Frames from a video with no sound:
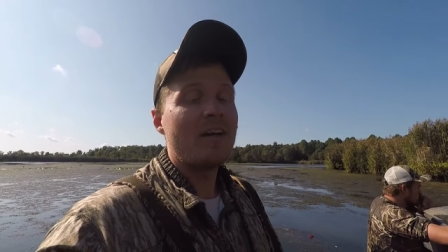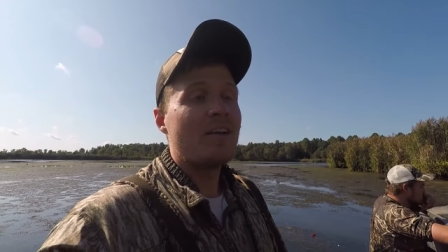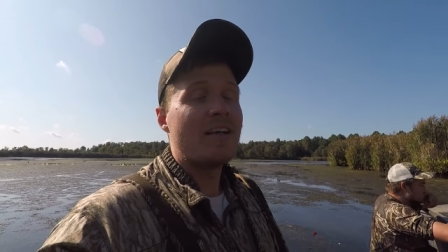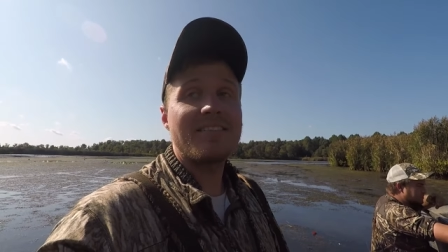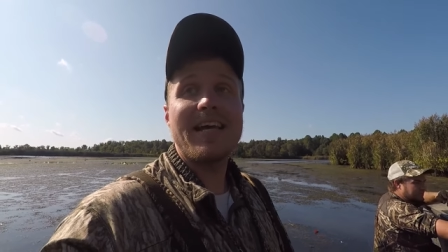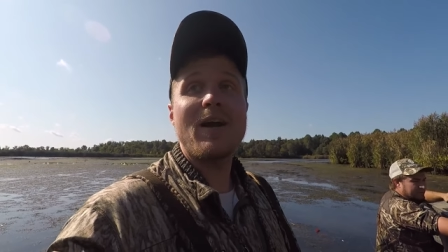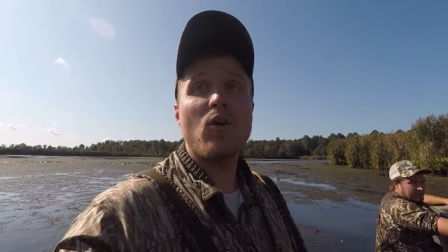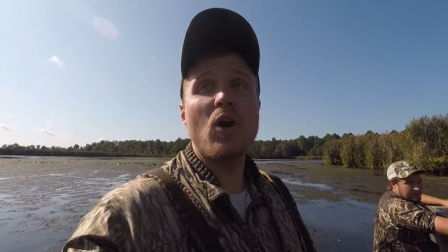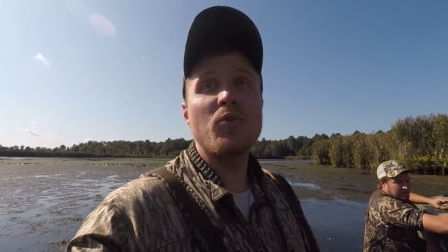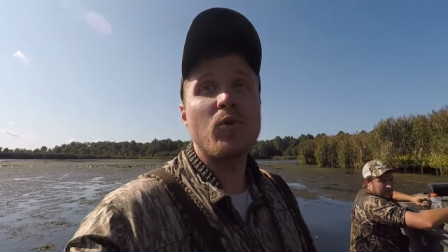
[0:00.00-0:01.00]
This thing will
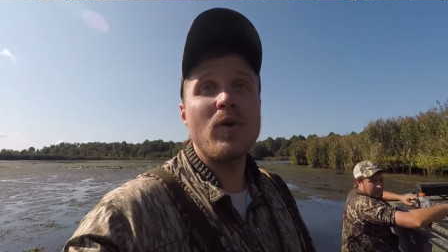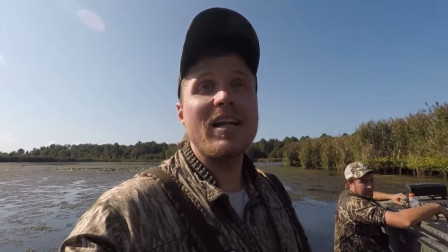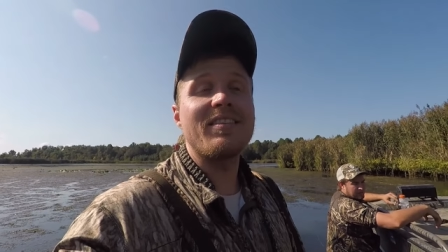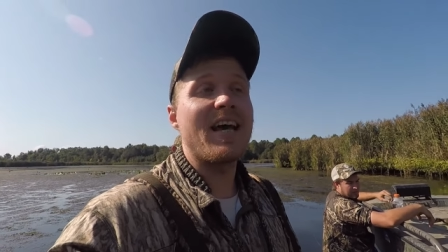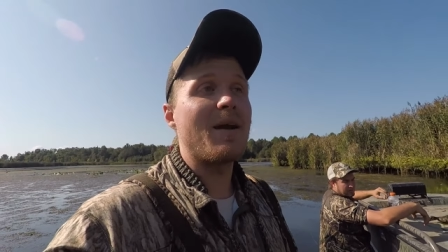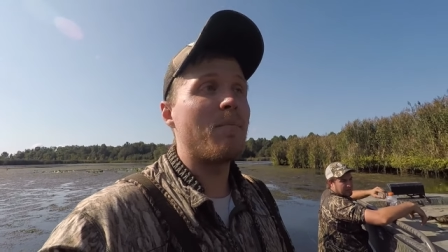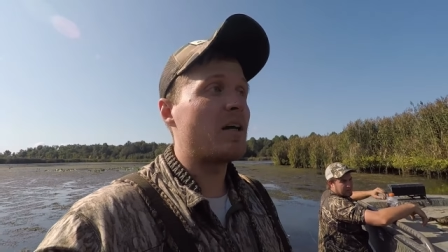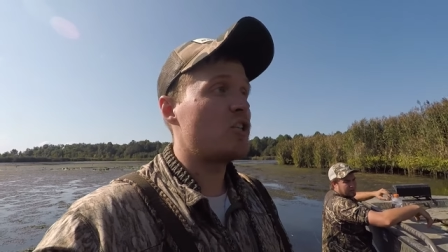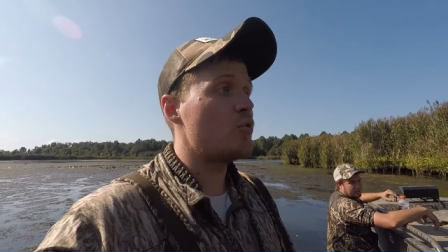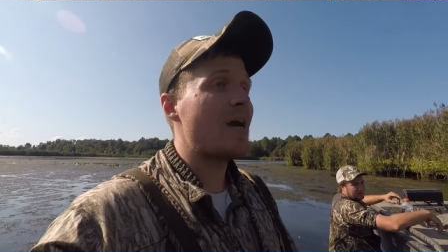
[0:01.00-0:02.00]
go through anything,
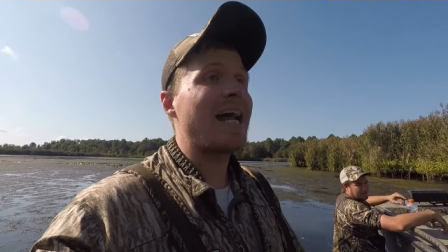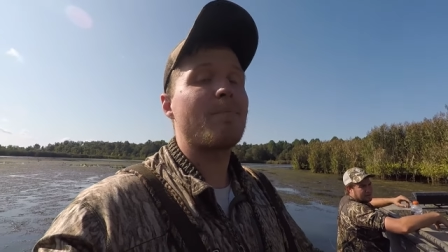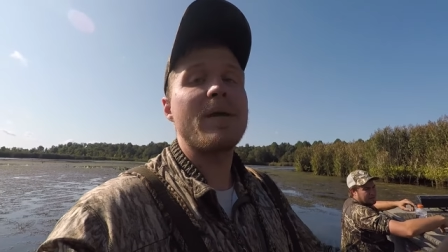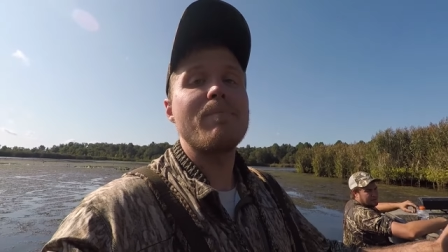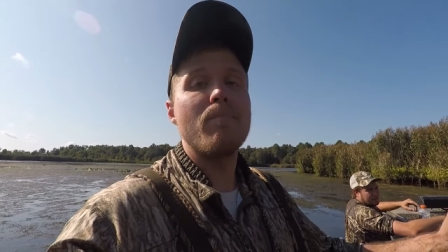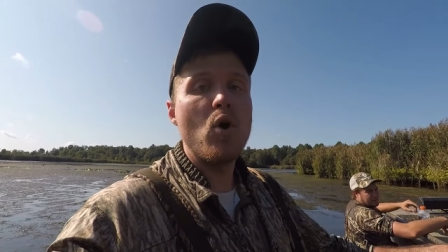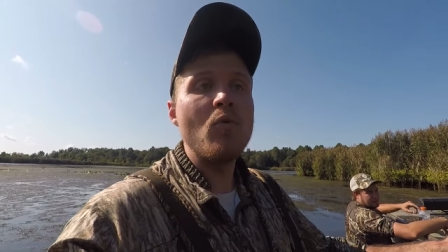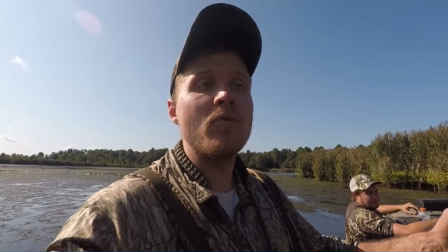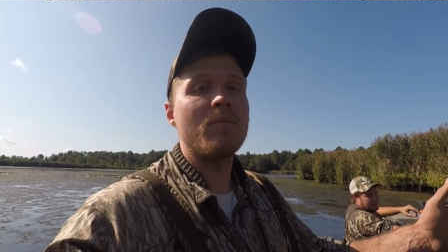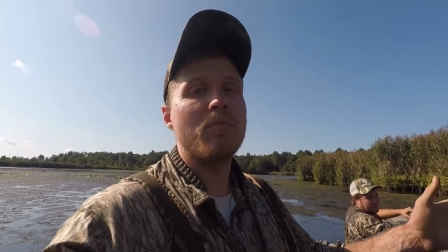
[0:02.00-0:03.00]
but you gotta be
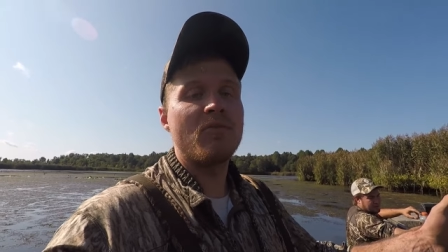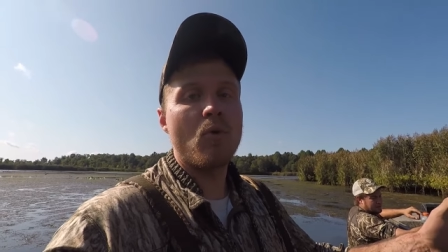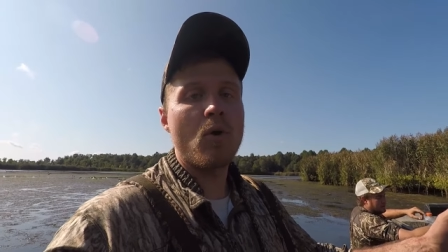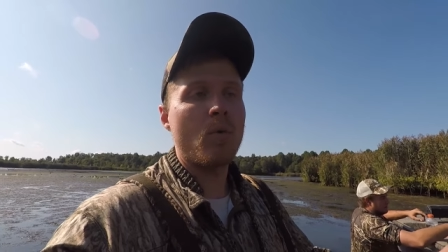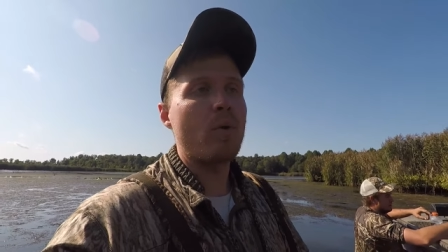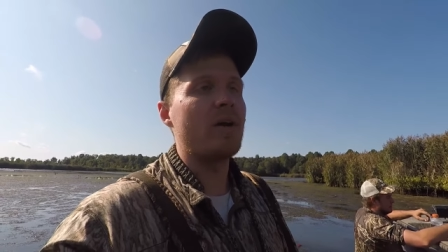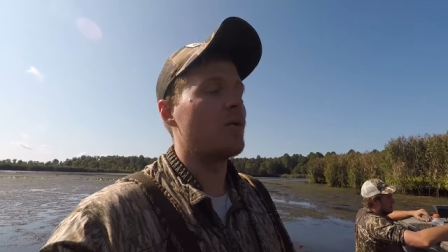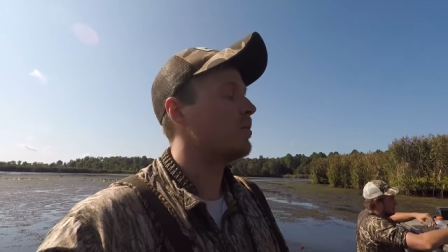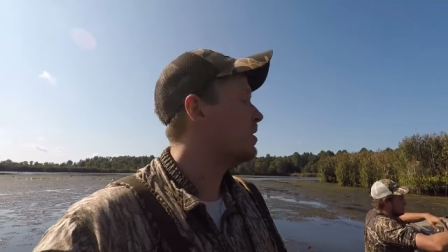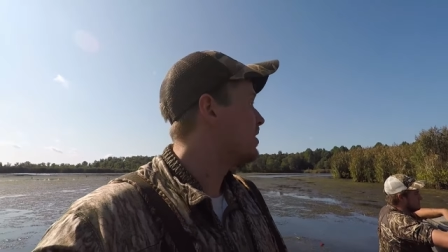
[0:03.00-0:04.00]
moving before it will.